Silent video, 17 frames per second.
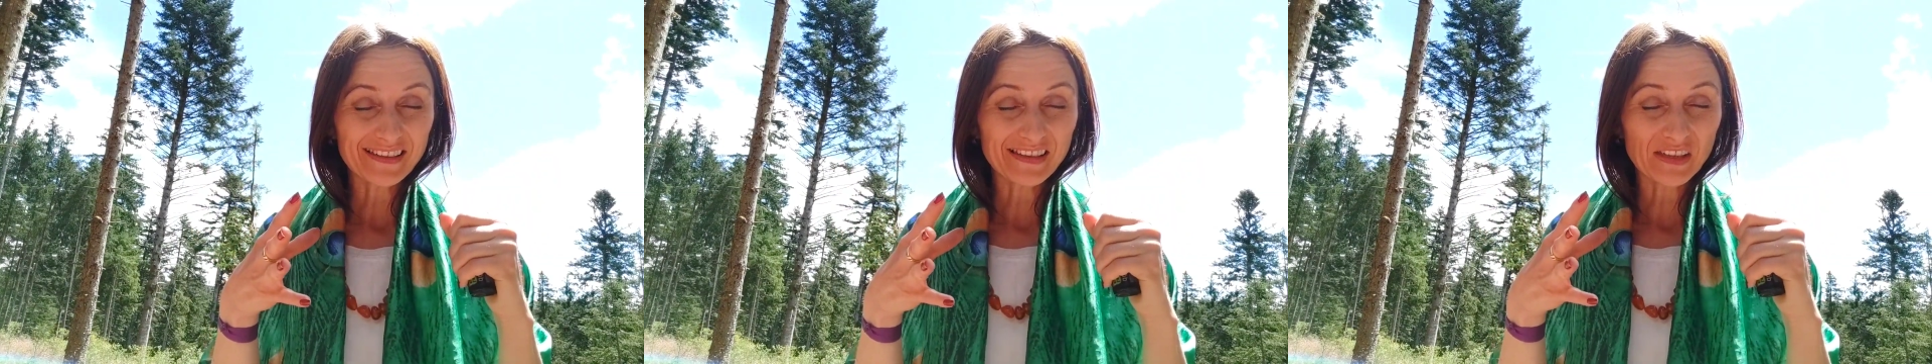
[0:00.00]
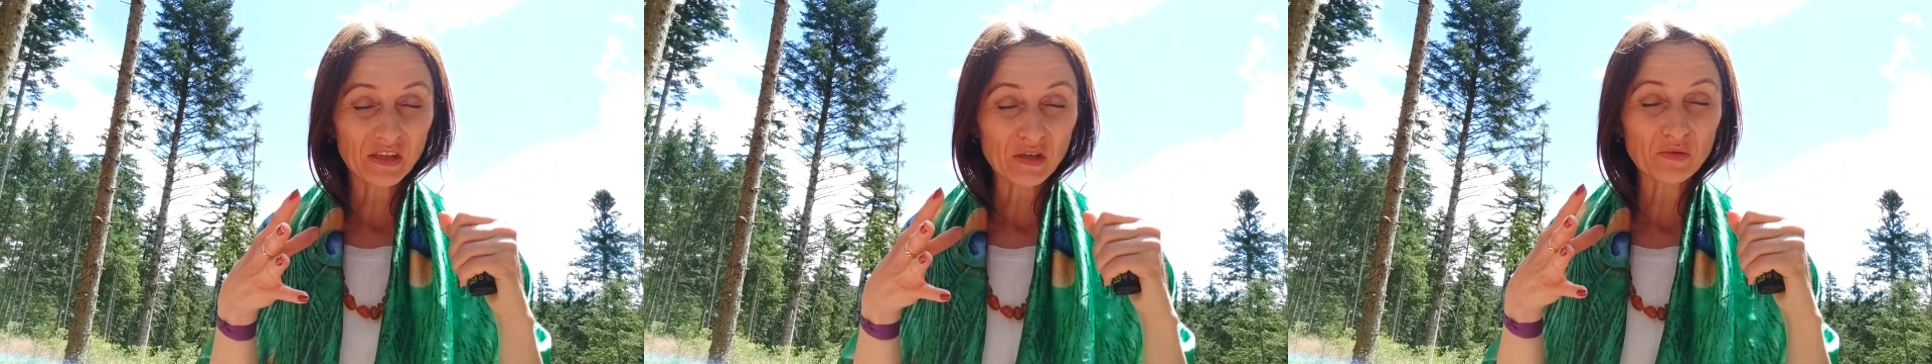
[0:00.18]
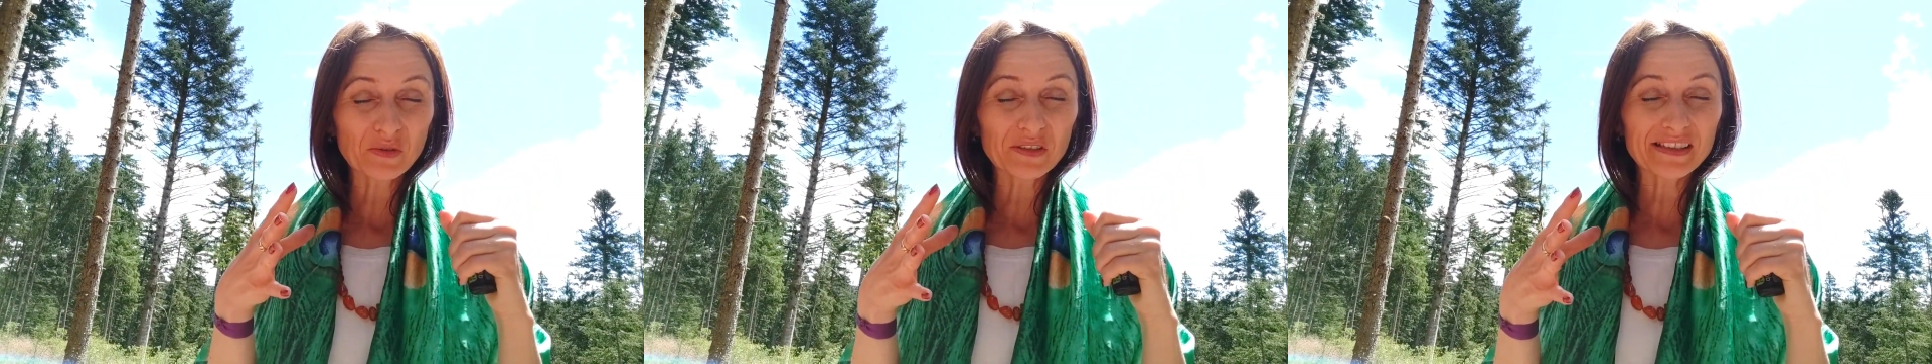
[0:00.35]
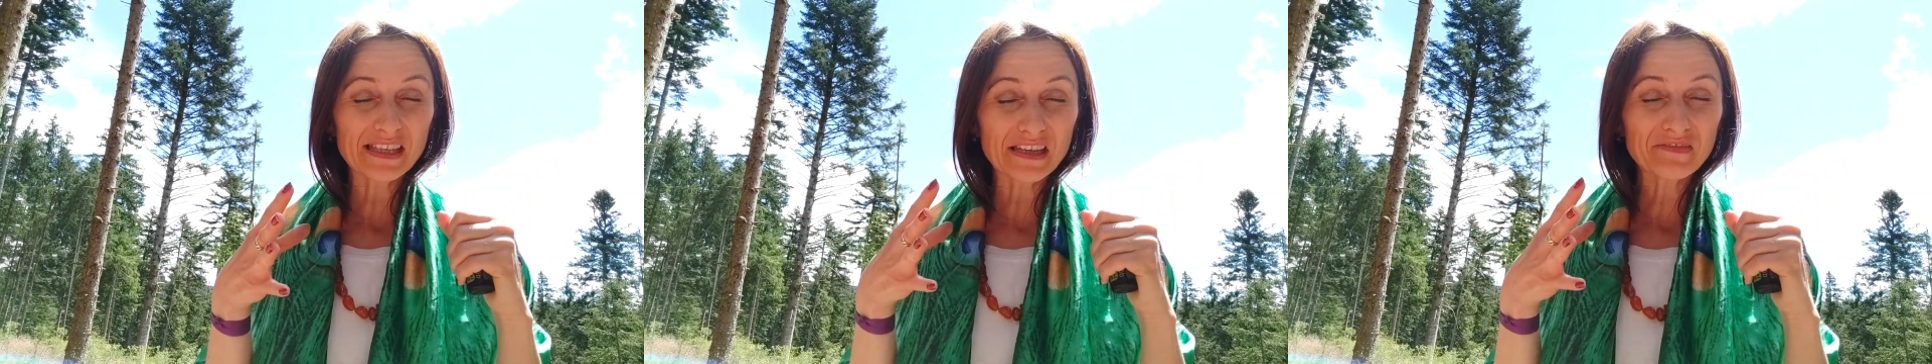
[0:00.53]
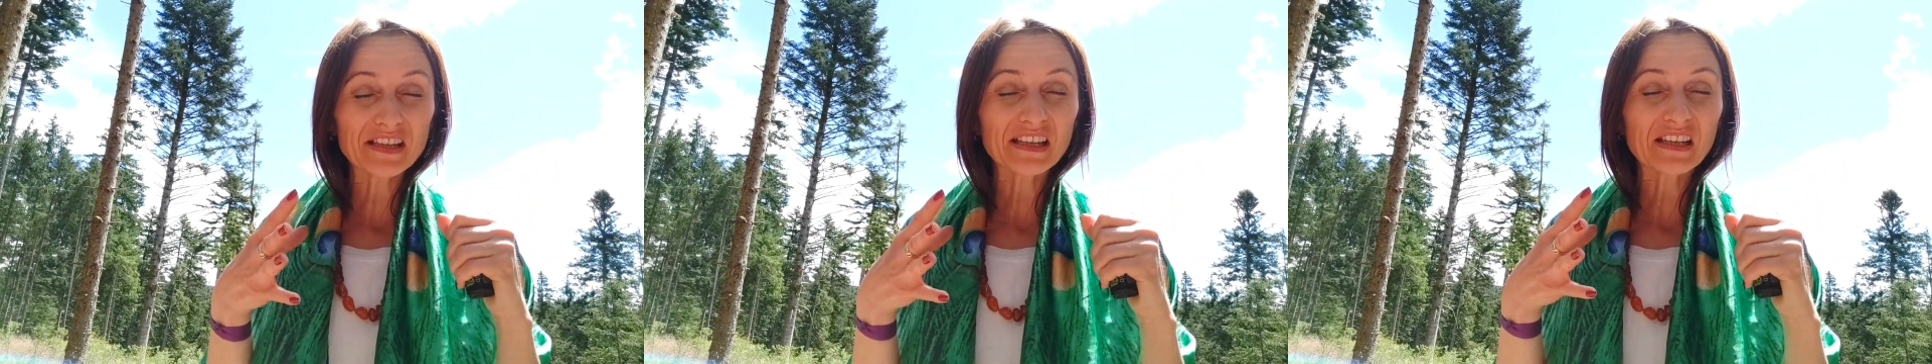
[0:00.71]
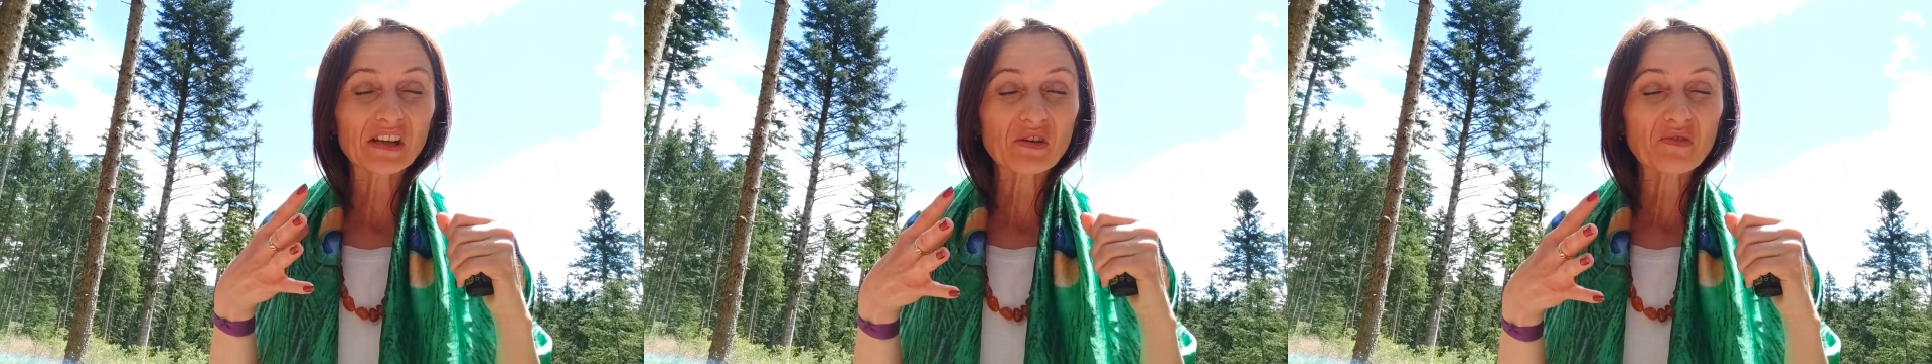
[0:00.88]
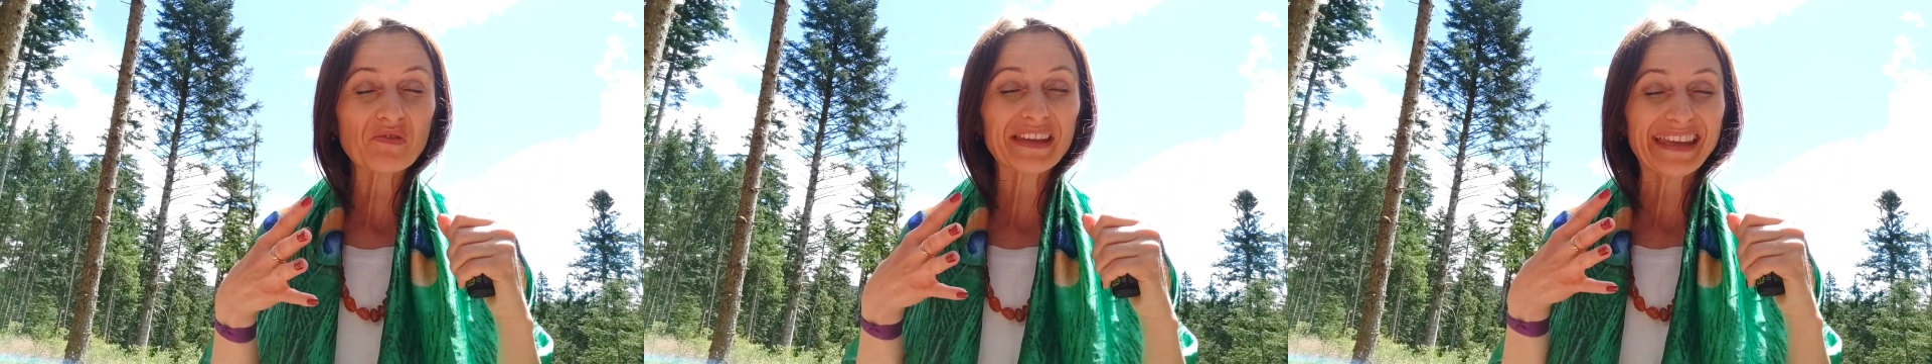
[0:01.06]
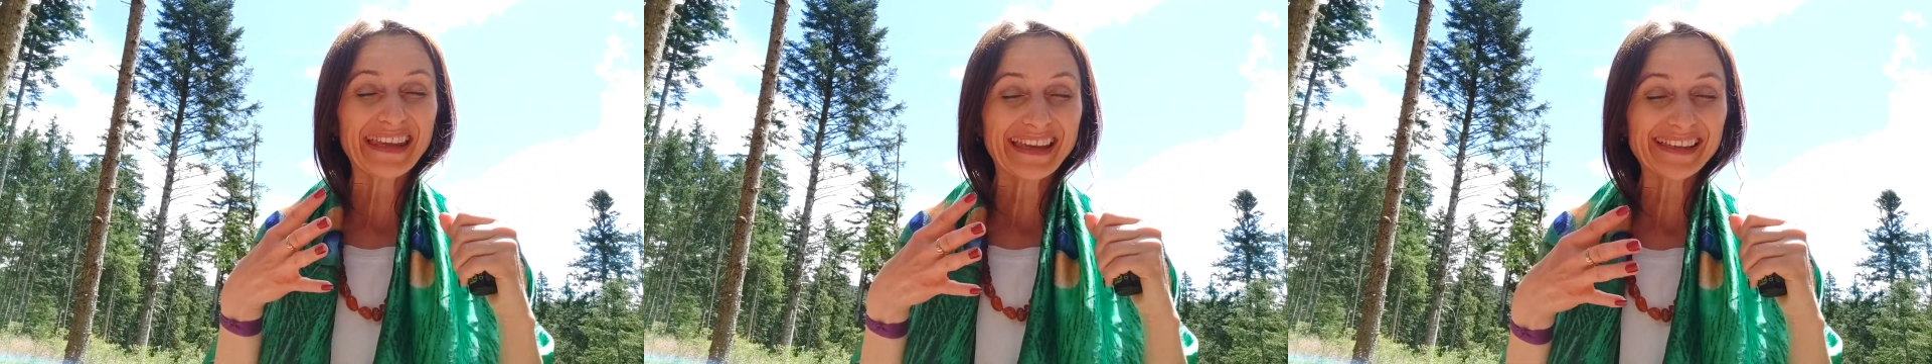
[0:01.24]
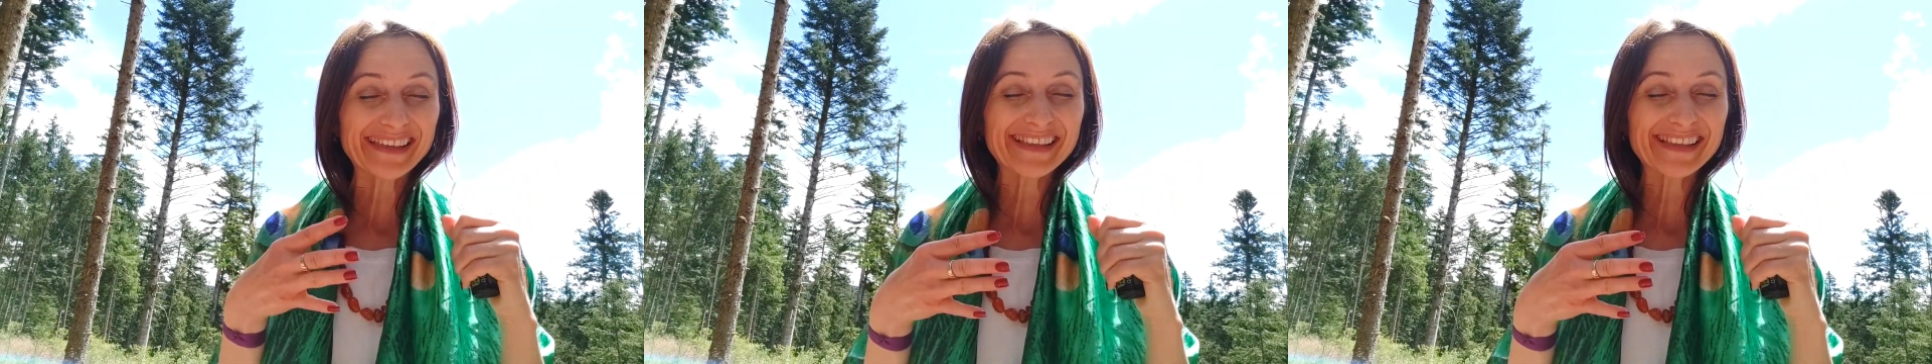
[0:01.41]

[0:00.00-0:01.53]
you will definitely create